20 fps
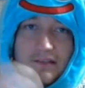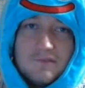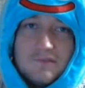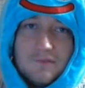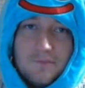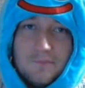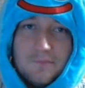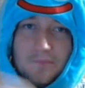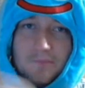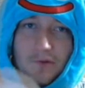
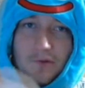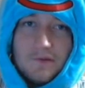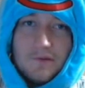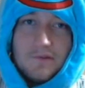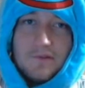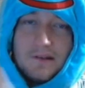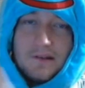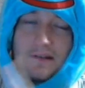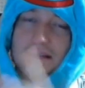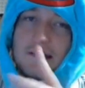for both
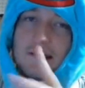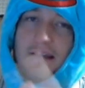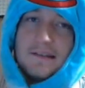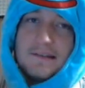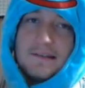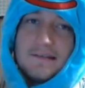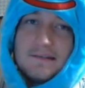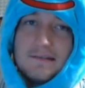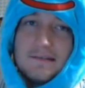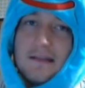of their
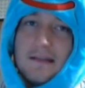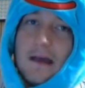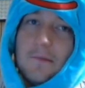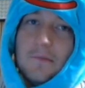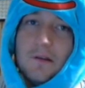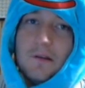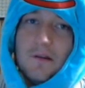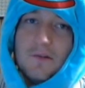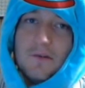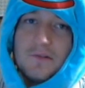sites down
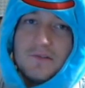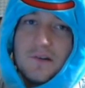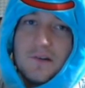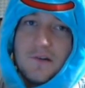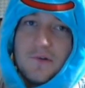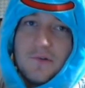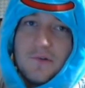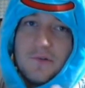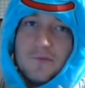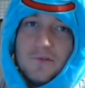below.
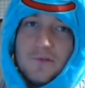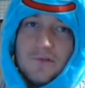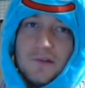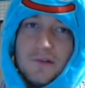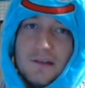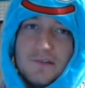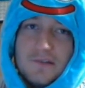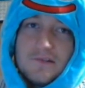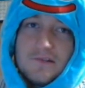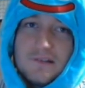So if you're
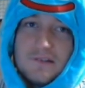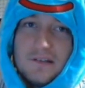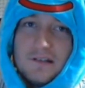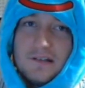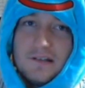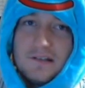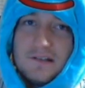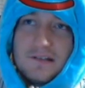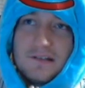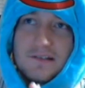interested
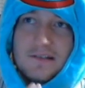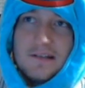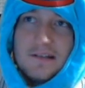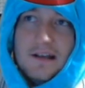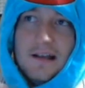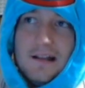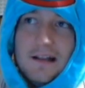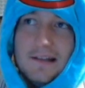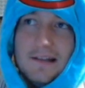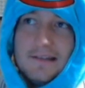in just
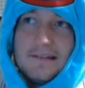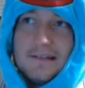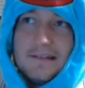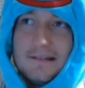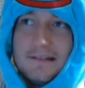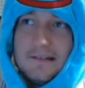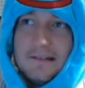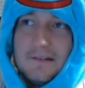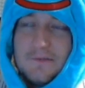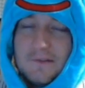listening
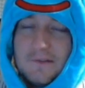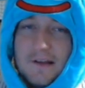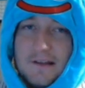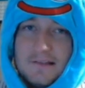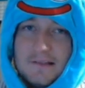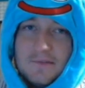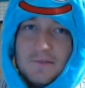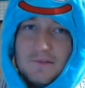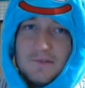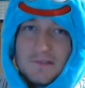to different
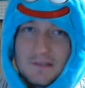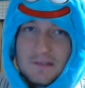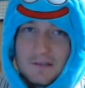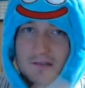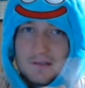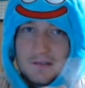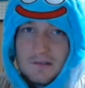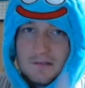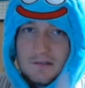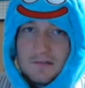kinds of music,
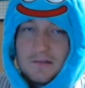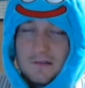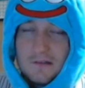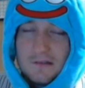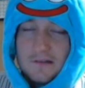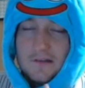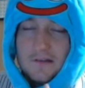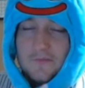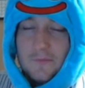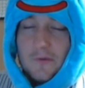
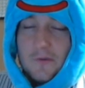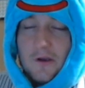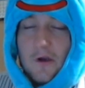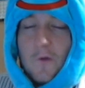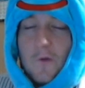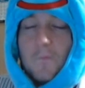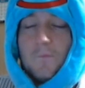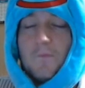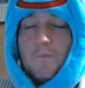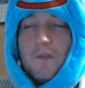give him a
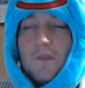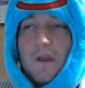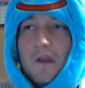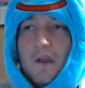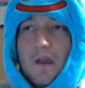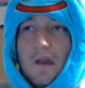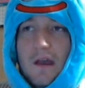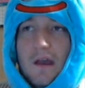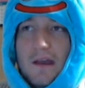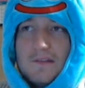go.
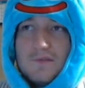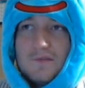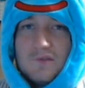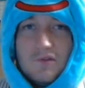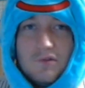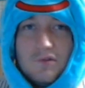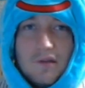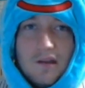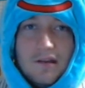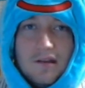As for
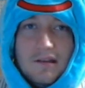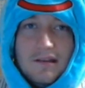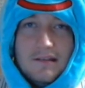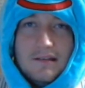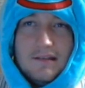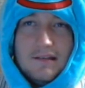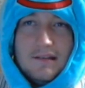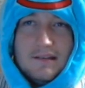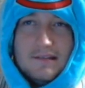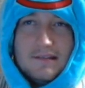Yugen, he
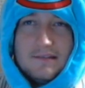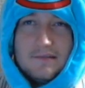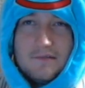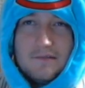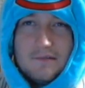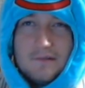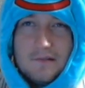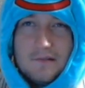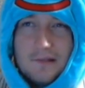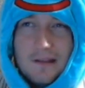his
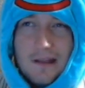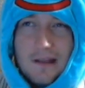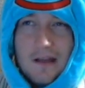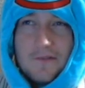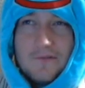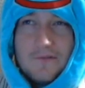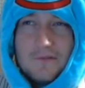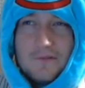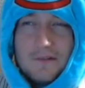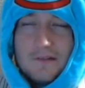a lot
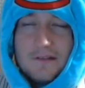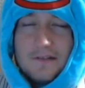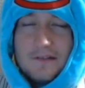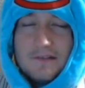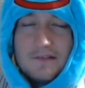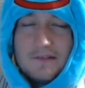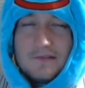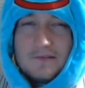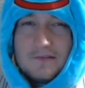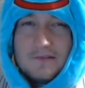of
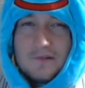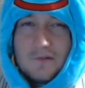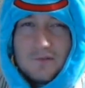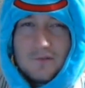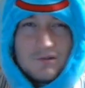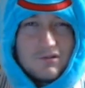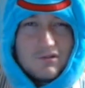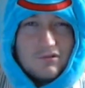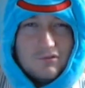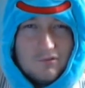his
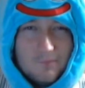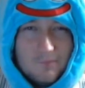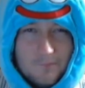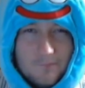original